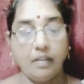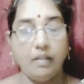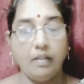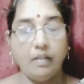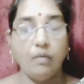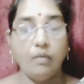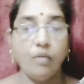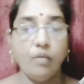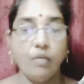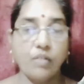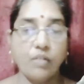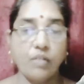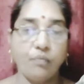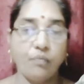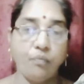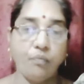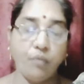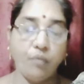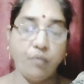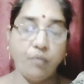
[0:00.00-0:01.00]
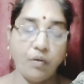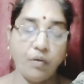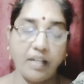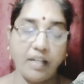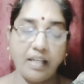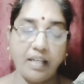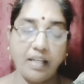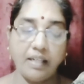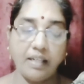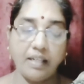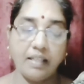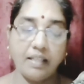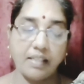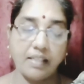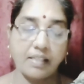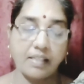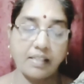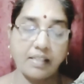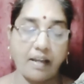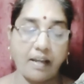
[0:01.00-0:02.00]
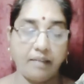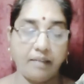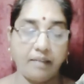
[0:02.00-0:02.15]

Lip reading: who is floating in the sky.